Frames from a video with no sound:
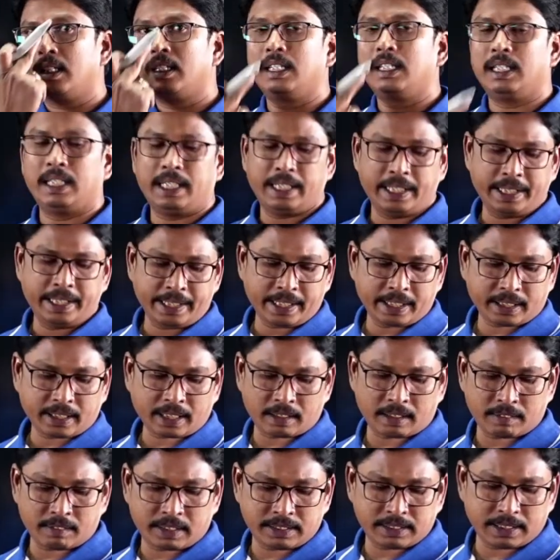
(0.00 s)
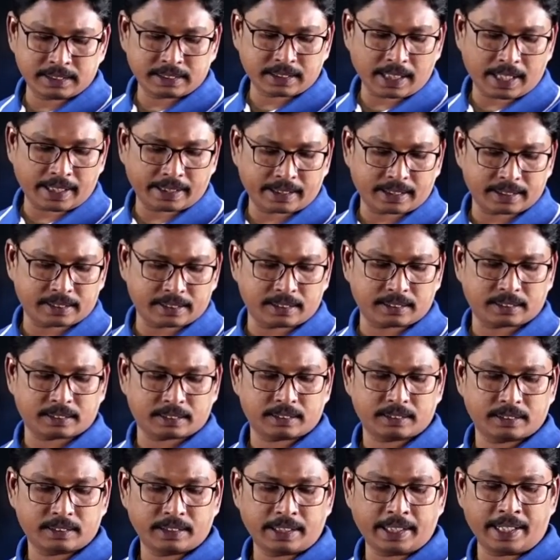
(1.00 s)
Linear convergence
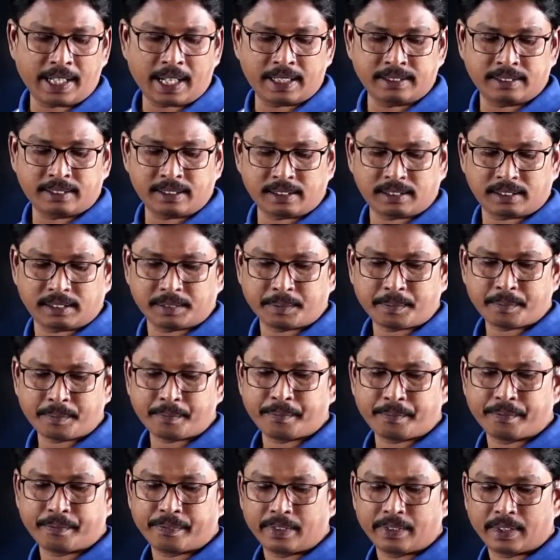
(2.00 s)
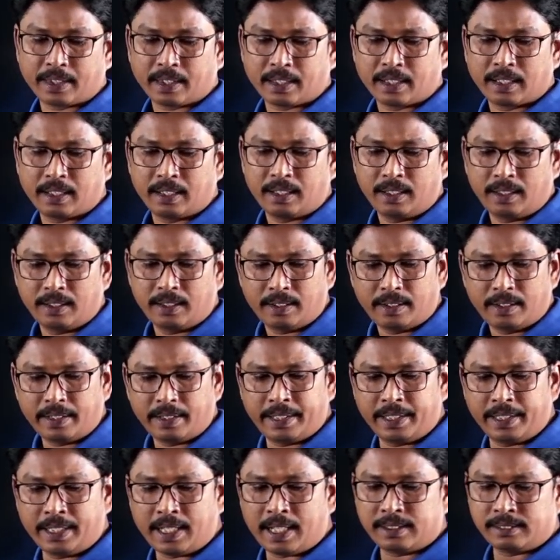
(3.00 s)
characteristics. Any answers?
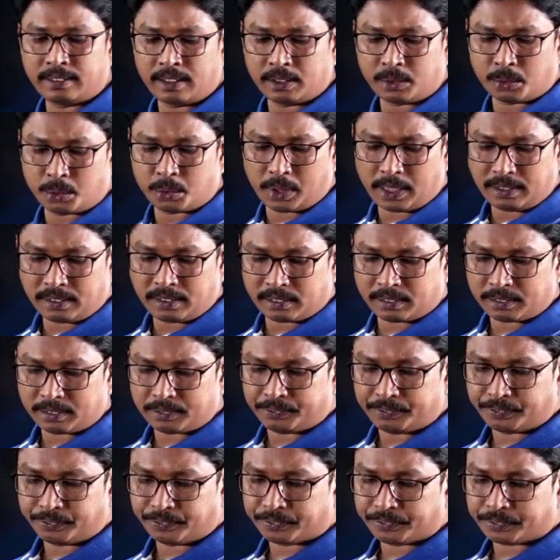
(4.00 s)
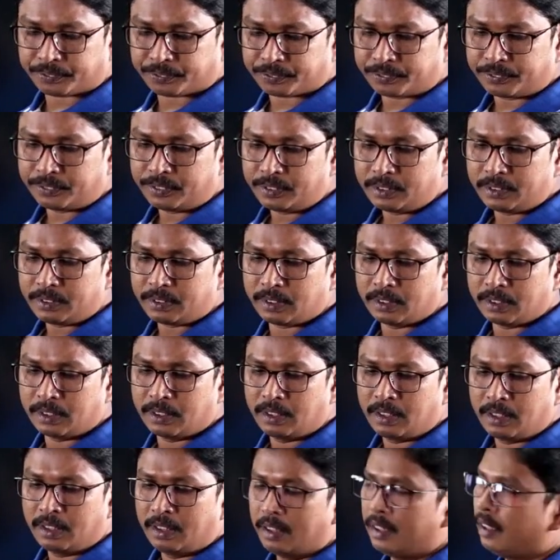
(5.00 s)
Any answers, students?
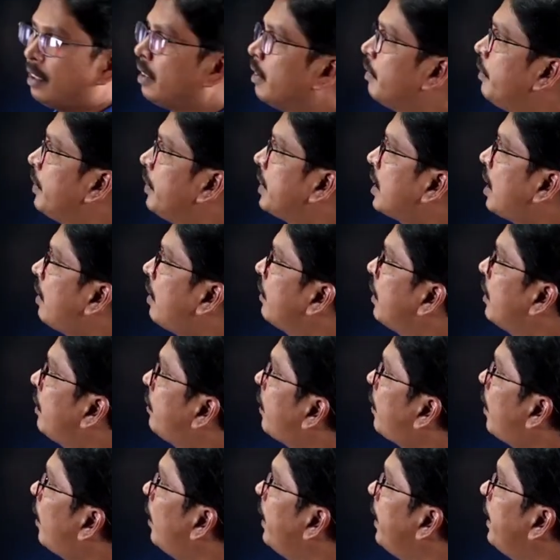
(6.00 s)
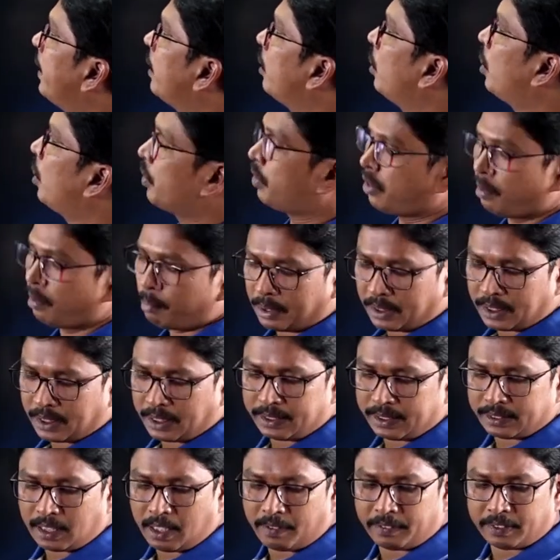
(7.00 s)
Which of the following load flow method
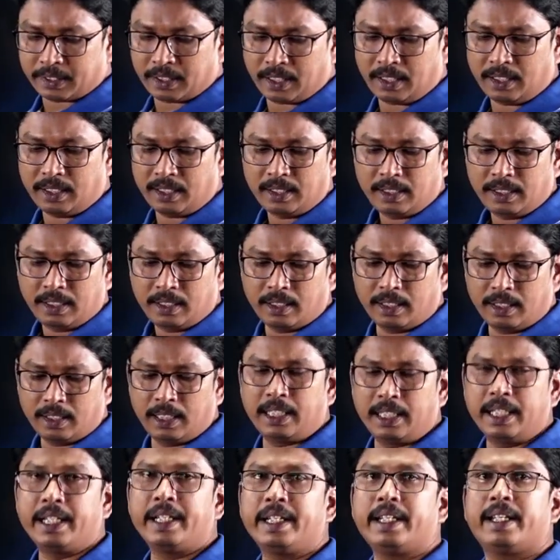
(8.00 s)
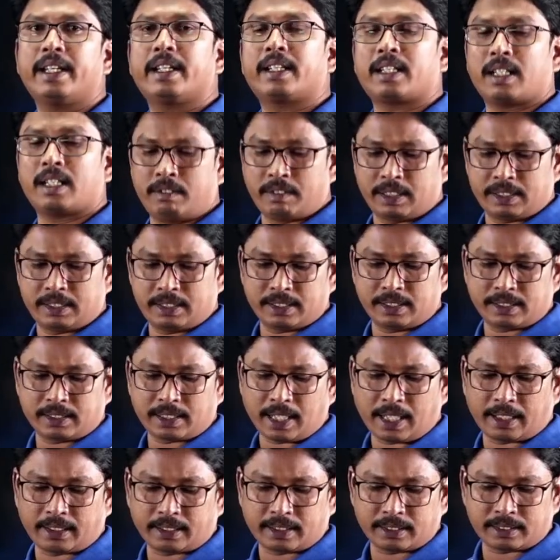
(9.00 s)
is having the linear convergence
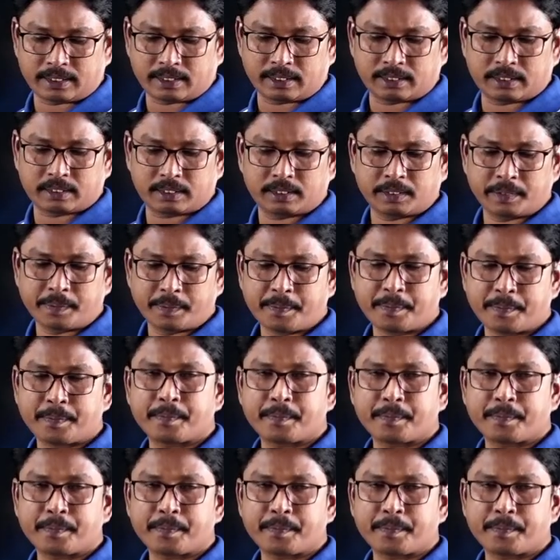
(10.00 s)
characteristics?